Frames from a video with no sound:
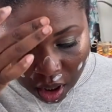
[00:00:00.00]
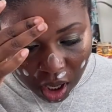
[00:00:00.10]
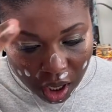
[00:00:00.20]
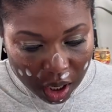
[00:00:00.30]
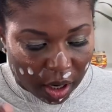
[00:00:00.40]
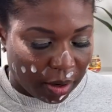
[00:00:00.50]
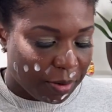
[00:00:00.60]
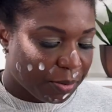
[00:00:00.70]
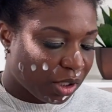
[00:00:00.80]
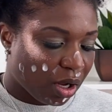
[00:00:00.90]

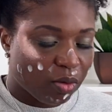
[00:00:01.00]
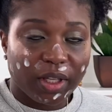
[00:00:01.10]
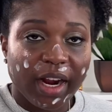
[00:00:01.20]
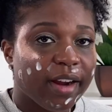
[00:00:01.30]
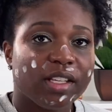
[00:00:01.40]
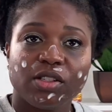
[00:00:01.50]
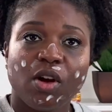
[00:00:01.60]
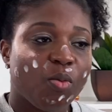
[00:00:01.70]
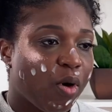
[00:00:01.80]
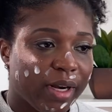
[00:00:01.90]
So there is
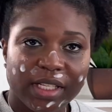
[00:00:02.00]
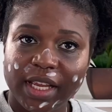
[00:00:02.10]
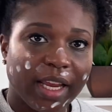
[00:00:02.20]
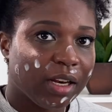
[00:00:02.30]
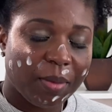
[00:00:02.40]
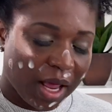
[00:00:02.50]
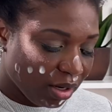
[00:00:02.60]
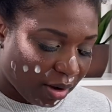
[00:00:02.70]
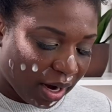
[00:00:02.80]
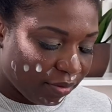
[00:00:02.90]
no point in taking a
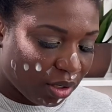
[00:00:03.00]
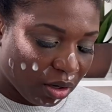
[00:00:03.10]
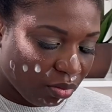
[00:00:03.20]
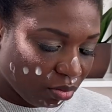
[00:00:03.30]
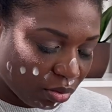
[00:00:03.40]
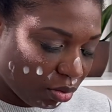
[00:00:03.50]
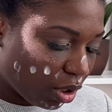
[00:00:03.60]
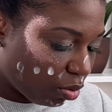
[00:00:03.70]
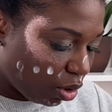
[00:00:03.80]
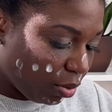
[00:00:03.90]
polygraph.
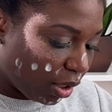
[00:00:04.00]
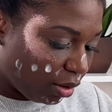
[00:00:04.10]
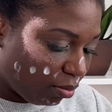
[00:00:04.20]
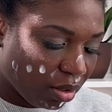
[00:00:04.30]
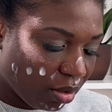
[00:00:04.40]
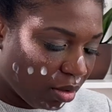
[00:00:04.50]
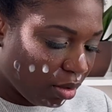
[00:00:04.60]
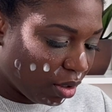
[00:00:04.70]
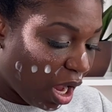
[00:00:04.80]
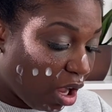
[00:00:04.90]
Don't do it.
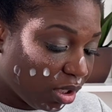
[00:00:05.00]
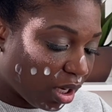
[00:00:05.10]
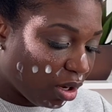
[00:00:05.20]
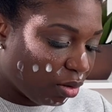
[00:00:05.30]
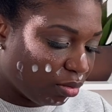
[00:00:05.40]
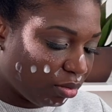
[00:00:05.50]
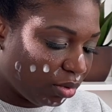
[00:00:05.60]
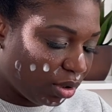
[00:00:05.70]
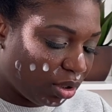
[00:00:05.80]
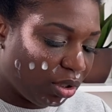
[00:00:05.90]
Also,
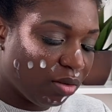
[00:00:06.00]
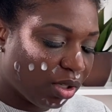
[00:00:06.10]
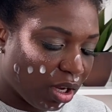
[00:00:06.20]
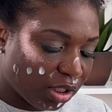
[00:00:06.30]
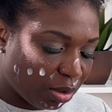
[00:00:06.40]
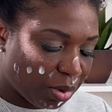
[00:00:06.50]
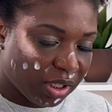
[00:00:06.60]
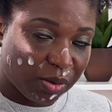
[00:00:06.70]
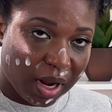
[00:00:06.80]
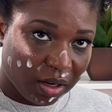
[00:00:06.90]
don't talk to the
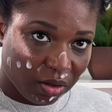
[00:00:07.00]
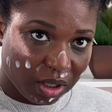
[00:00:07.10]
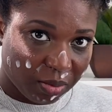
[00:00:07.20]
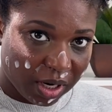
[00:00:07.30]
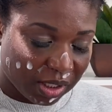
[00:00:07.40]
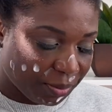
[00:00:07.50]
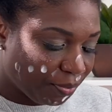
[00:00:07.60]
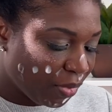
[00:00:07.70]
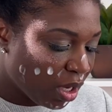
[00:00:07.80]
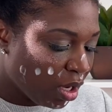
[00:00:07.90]
police without a lawyer present.
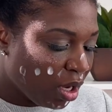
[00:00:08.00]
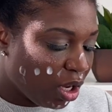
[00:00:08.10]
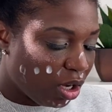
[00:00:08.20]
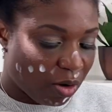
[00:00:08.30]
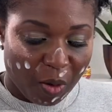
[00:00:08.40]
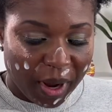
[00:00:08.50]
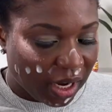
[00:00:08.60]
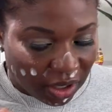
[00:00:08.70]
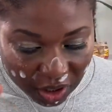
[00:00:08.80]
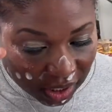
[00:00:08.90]
No matter
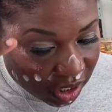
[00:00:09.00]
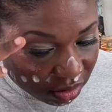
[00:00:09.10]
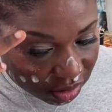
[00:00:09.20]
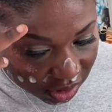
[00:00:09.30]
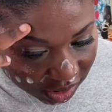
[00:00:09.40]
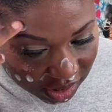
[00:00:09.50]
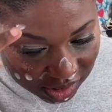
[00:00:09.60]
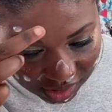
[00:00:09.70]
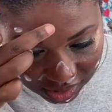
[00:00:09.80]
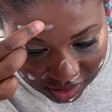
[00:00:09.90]
your guilt, your
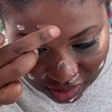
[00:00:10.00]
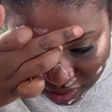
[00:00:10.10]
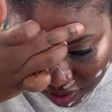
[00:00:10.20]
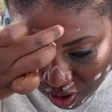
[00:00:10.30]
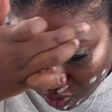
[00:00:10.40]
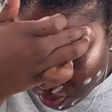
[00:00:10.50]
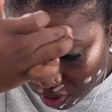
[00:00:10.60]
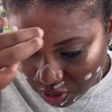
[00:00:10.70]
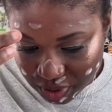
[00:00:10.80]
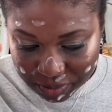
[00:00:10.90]
innocence, don't
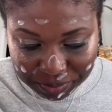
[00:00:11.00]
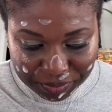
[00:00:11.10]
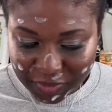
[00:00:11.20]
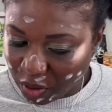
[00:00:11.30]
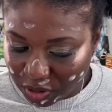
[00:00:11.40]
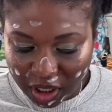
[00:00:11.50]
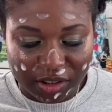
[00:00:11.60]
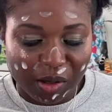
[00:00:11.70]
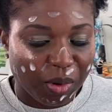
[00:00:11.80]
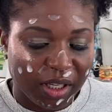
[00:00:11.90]
do it. Don't talk
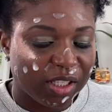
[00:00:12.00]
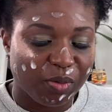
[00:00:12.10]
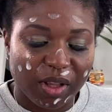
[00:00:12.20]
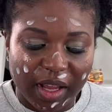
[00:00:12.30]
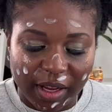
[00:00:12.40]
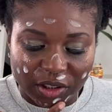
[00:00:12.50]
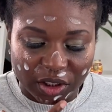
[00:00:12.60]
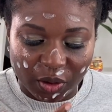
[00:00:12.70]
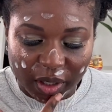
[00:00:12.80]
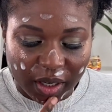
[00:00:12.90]
to the police without your
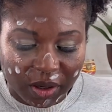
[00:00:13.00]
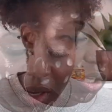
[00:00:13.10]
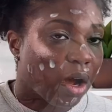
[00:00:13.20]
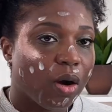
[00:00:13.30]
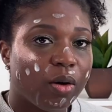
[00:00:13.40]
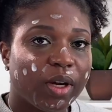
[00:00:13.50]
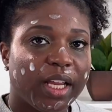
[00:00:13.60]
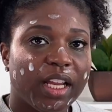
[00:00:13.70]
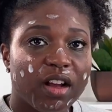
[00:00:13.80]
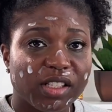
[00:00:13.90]
lawyer. So
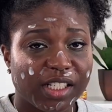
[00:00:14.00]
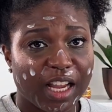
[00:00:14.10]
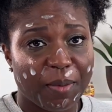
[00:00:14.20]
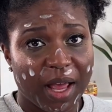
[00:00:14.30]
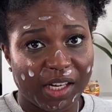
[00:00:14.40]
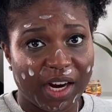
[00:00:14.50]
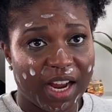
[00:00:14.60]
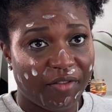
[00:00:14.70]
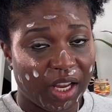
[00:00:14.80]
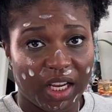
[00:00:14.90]
he goes to take a
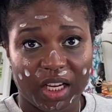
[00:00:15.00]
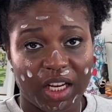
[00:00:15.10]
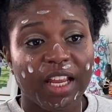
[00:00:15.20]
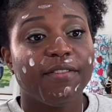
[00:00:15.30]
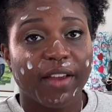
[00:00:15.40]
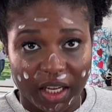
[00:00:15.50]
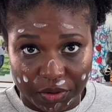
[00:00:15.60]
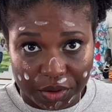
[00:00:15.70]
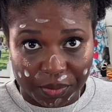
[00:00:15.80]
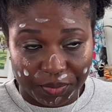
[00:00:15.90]
polygraph and he
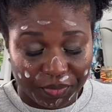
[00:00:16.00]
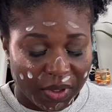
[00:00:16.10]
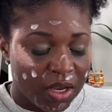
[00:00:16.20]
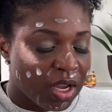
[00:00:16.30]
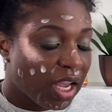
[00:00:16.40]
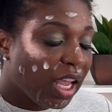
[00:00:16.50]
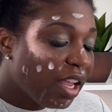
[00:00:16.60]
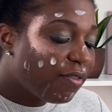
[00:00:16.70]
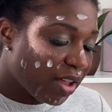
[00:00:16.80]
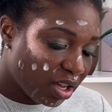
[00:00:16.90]
fails. He
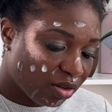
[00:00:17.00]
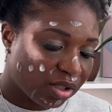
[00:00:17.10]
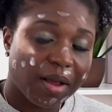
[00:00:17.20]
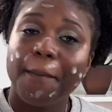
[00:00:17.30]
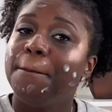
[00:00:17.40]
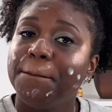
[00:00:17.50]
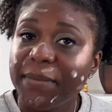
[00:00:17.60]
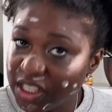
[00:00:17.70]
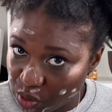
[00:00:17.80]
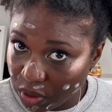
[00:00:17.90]
fails
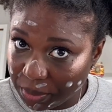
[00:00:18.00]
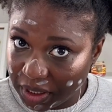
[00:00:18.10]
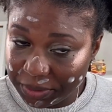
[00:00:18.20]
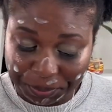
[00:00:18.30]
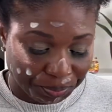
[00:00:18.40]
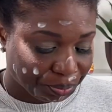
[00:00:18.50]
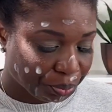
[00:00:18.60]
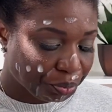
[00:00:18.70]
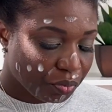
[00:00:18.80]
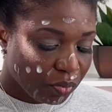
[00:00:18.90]
miserably.
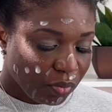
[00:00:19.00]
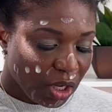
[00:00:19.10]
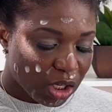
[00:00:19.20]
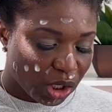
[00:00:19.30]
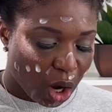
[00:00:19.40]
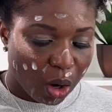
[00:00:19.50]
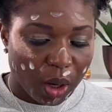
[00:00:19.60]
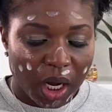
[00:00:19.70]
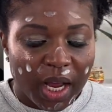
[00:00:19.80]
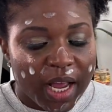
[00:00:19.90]

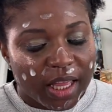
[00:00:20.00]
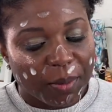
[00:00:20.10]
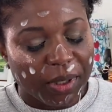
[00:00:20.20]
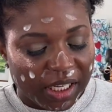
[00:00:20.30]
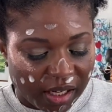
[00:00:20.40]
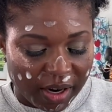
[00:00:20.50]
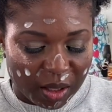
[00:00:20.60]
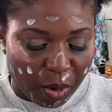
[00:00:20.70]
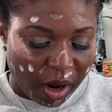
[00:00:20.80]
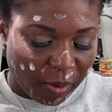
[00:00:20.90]
So the police are at the
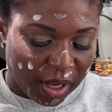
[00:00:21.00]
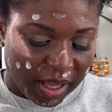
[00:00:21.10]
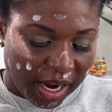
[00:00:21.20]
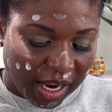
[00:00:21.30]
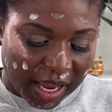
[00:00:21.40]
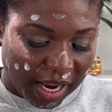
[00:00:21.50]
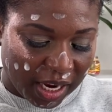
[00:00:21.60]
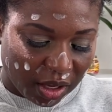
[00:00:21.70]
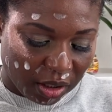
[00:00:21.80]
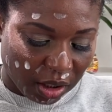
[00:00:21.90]
point where they're
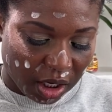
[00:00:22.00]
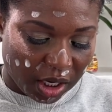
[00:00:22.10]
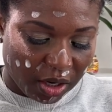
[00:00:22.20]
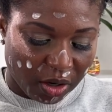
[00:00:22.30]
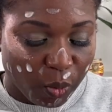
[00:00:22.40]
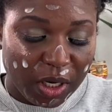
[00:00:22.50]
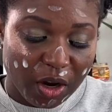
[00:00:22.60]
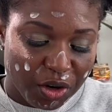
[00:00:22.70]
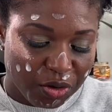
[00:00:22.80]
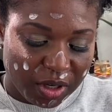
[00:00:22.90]
like, look, we know
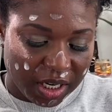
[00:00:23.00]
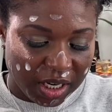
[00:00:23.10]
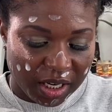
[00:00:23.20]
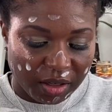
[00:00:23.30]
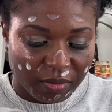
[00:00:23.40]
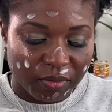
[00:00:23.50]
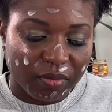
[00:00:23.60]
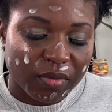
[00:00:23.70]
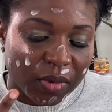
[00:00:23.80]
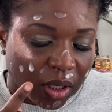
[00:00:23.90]
you did it.
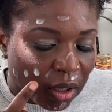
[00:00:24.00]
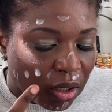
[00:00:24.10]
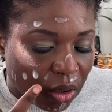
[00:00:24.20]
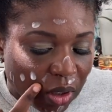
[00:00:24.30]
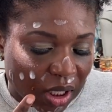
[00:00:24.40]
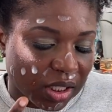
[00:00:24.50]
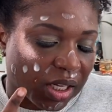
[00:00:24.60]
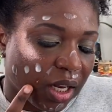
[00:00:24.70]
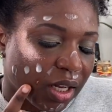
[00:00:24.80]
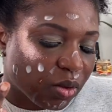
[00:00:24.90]
You need to
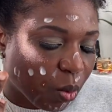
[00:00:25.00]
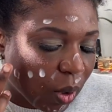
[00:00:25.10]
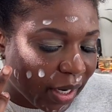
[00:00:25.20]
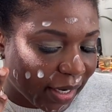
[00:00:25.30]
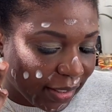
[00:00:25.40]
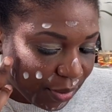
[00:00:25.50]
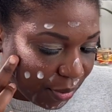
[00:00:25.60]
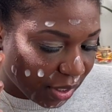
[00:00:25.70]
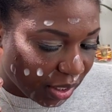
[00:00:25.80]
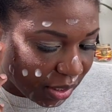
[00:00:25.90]
tell us why you
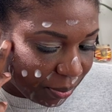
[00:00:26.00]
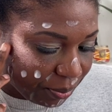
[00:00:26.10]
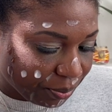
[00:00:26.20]
did it.